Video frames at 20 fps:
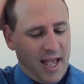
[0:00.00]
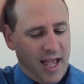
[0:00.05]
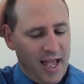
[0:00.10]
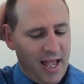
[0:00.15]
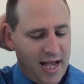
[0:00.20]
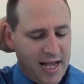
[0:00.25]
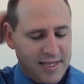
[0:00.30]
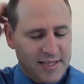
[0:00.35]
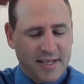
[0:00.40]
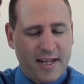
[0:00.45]
hey,
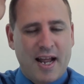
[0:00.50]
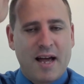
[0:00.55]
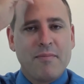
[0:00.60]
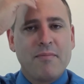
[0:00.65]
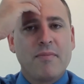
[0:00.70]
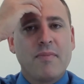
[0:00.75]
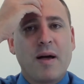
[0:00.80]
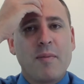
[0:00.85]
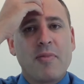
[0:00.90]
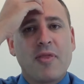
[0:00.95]

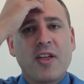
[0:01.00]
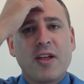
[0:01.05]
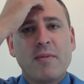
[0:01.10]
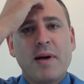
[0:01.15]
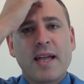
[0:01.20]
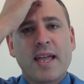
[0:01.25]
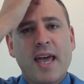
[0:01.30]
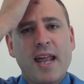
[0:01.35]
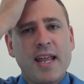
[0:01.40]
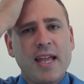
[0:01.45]
I'm thinking
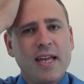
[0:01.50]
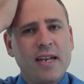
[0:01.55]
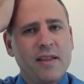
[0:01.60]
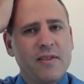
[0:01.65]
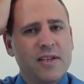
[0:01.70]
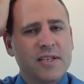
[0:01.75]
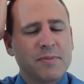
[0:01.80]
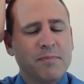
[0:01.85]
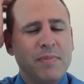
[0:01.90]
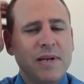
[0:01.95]
about getting into
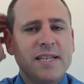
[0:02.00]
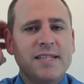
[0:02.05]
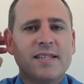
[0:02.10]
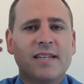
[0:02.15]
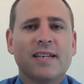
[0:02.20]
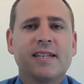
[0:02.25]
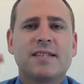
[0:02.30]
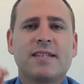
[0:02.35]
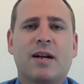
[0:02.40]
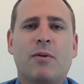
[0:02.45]
this
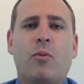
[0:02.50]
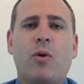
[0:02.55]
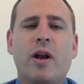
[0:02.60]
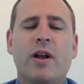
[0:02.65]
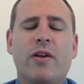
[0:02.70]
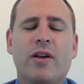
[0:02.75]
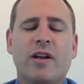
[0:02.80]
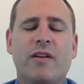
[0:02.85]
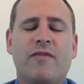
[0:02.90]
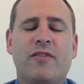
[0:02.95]
business, and I'm
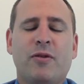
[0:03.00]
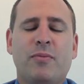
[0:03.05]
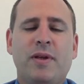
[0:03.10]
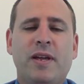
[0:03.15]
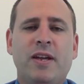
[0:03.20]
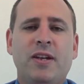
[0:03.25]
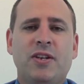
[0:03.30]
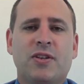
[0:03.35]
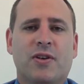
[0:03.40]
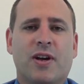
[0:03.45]
wondering if you'd be
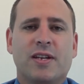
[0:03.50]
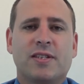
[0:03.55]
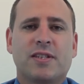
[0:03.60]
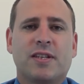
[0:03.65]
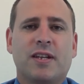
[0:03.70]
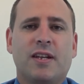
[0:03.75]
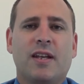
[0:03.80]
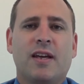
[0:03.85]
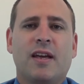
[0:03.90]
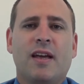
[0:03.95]

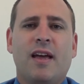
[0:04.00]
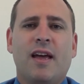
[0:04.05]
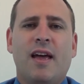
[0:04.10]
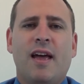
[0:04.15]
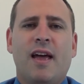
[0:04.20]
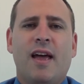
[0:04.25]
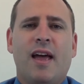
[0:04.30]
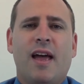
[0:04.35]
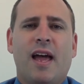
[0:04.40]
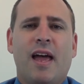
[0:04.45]
interested.
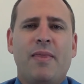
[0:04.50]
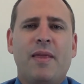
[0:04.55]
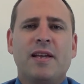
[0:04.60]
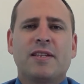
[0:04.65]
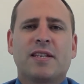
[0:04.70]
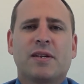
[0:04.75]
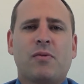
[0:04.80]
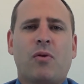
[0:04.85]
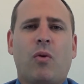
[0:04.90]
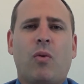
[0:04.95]
And they
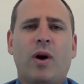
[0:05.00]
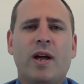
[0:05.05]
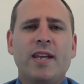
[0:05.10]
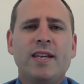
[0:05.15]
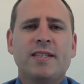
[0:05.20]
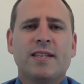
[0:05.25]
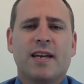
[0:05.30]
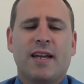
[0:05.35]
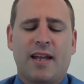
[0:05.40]
said, well, what is it?